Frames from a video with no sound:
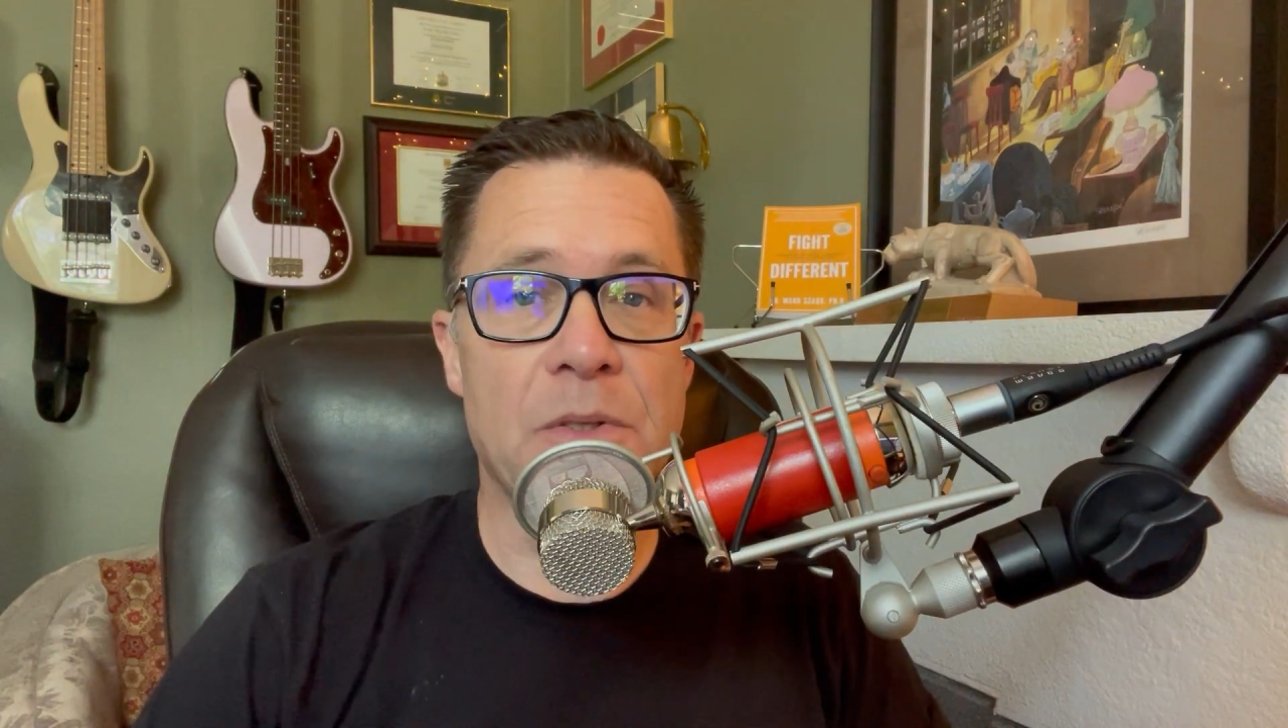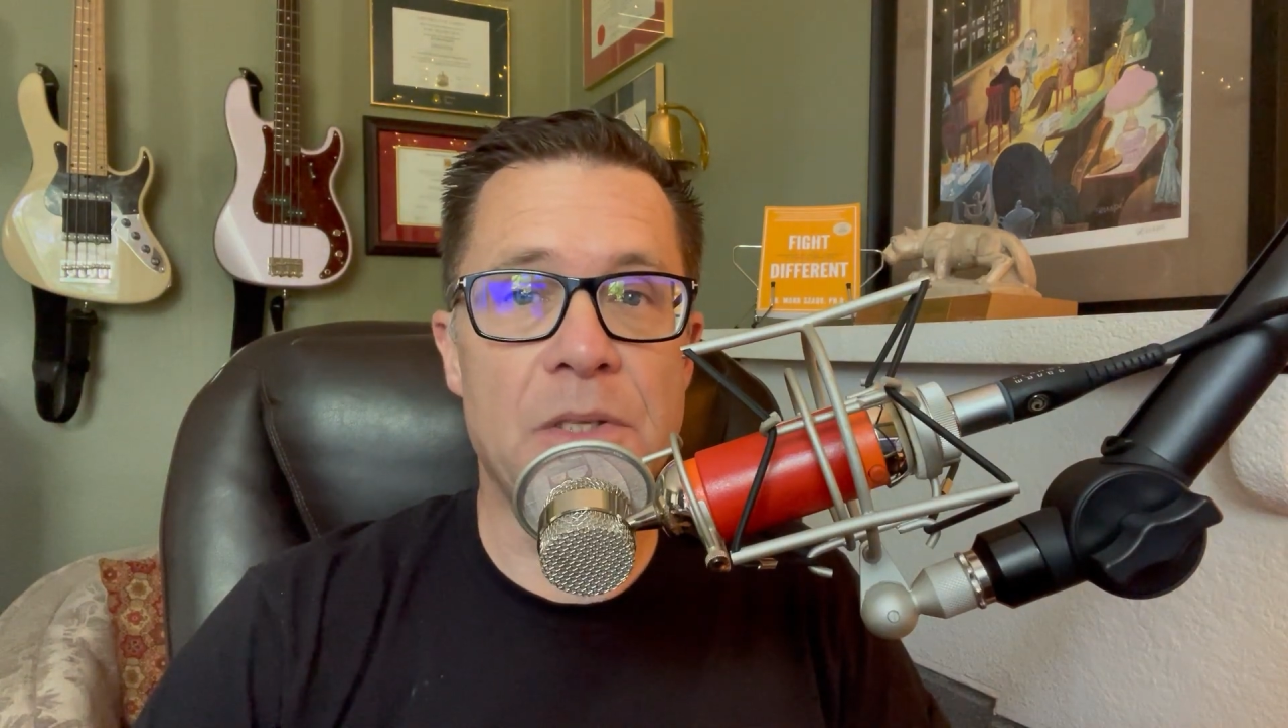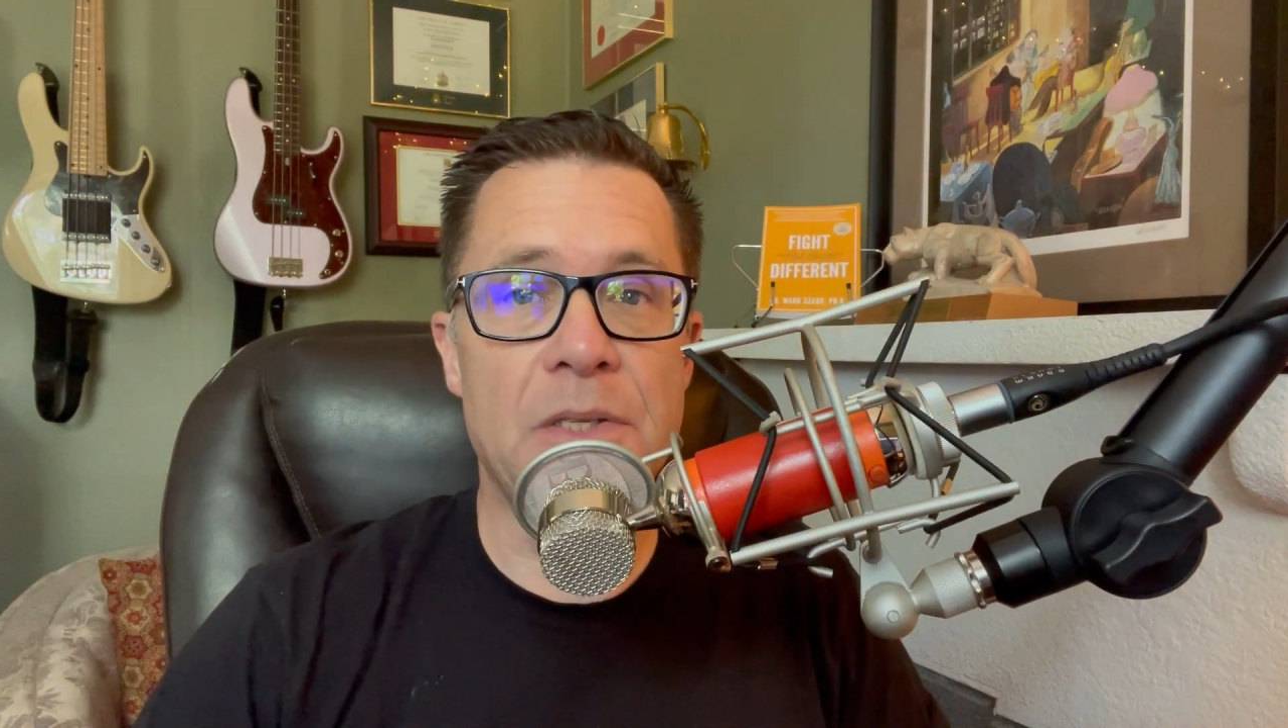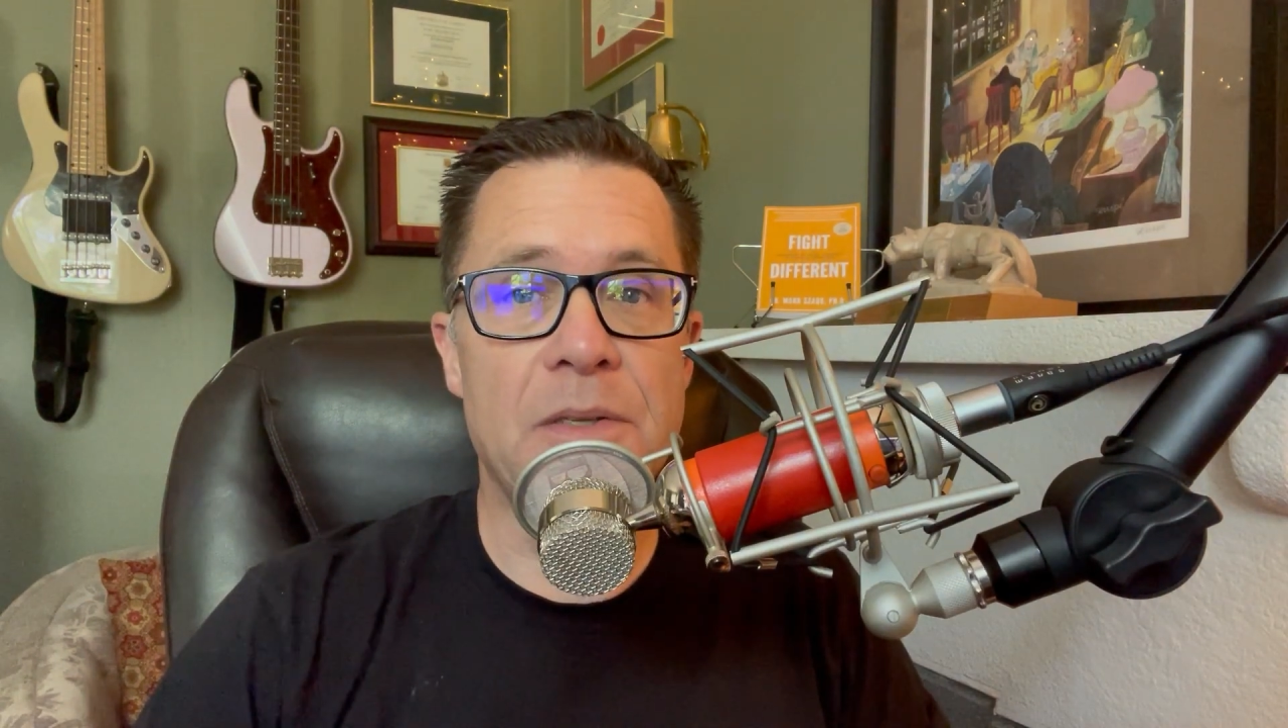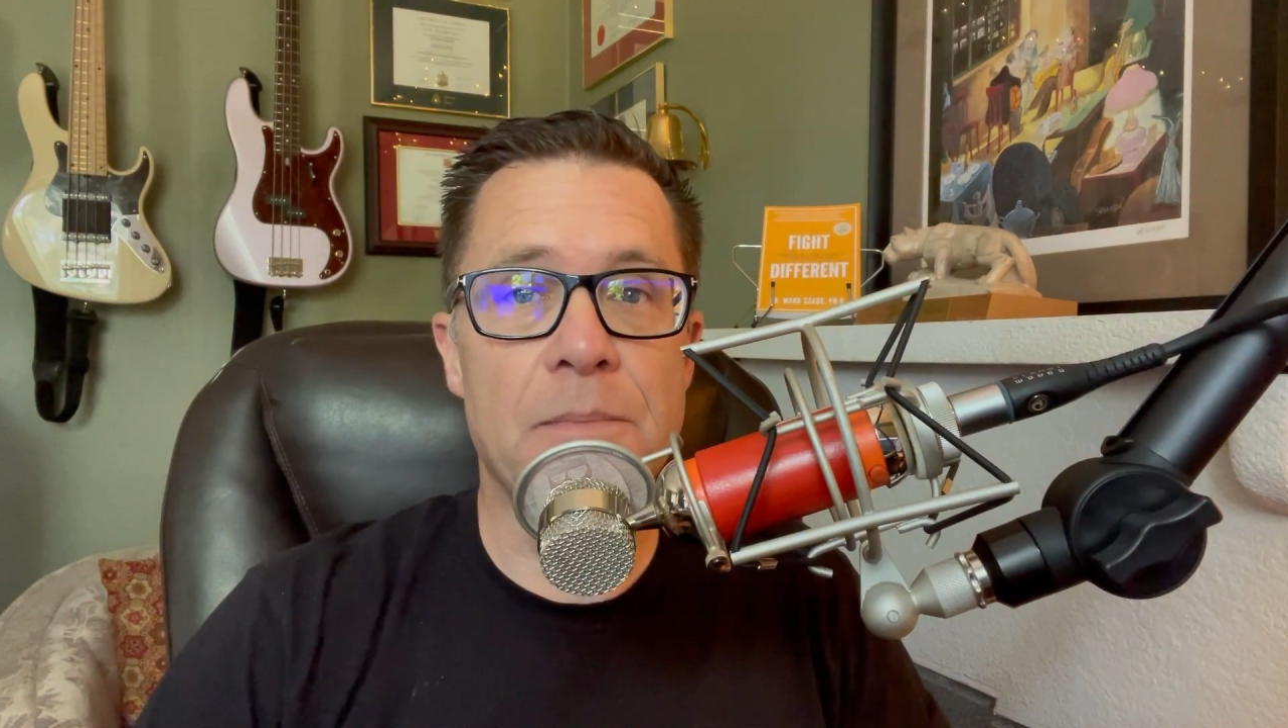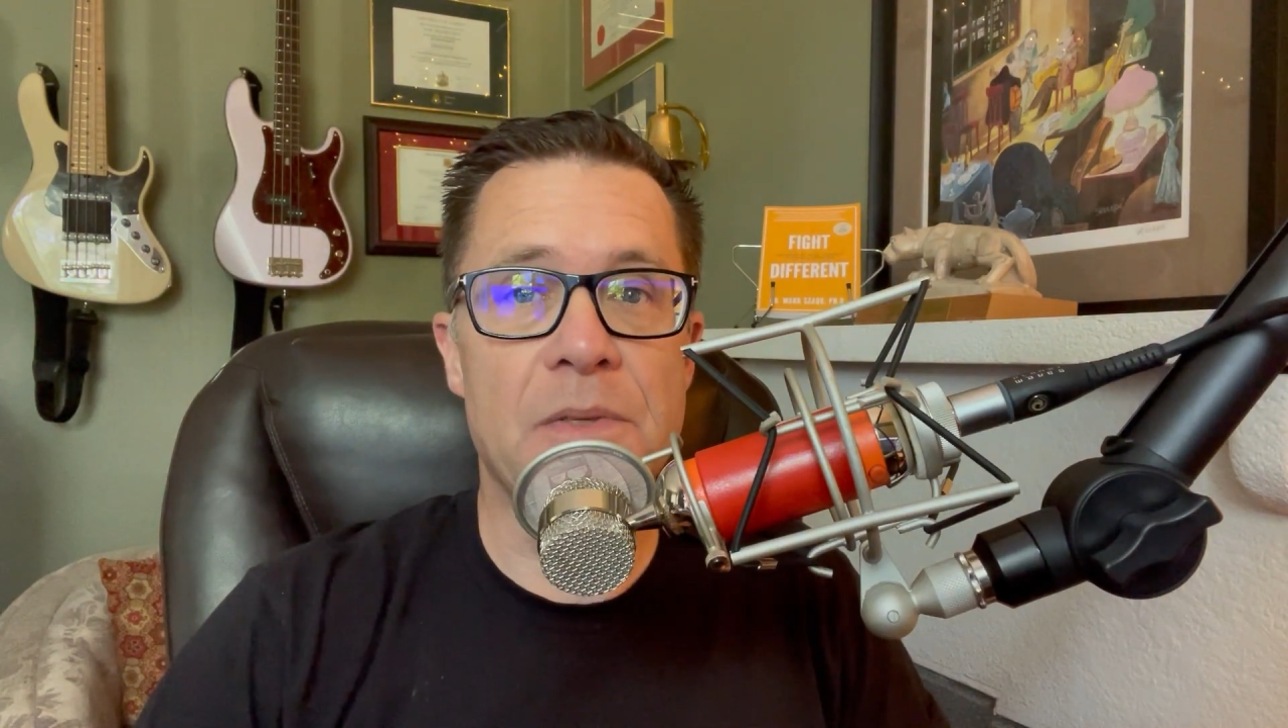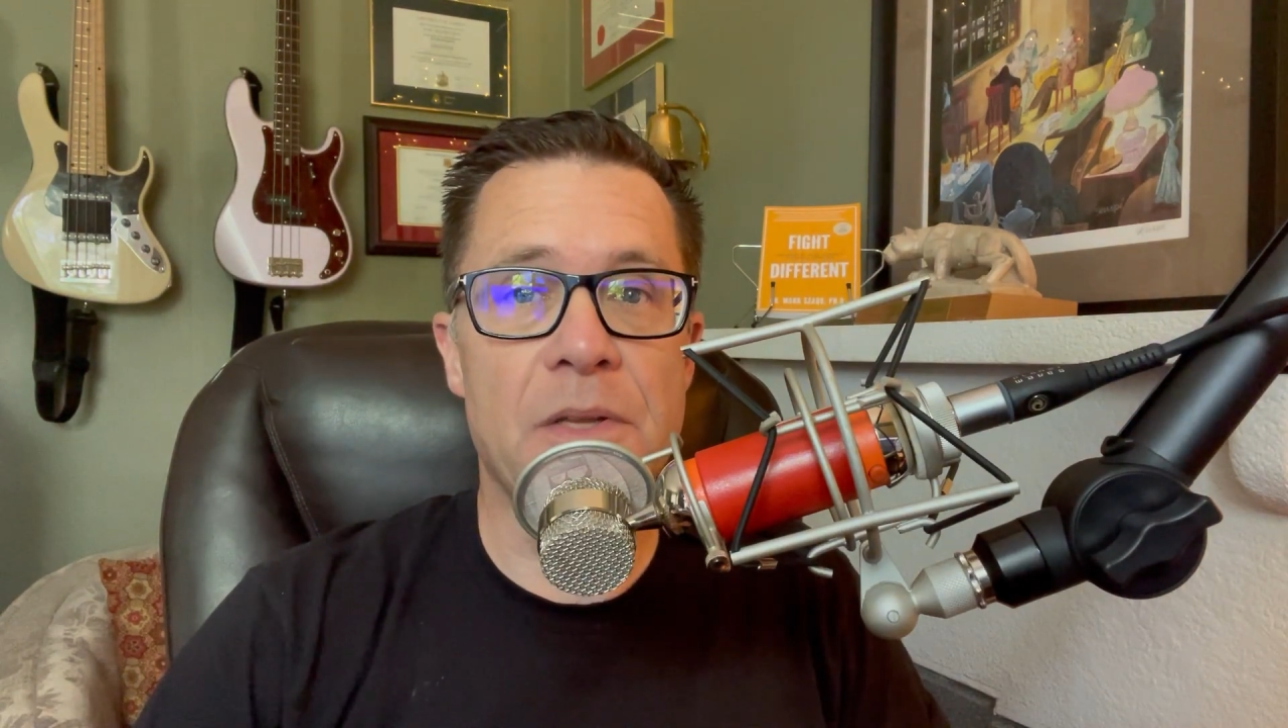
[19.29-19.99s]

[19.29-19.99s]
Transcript: systems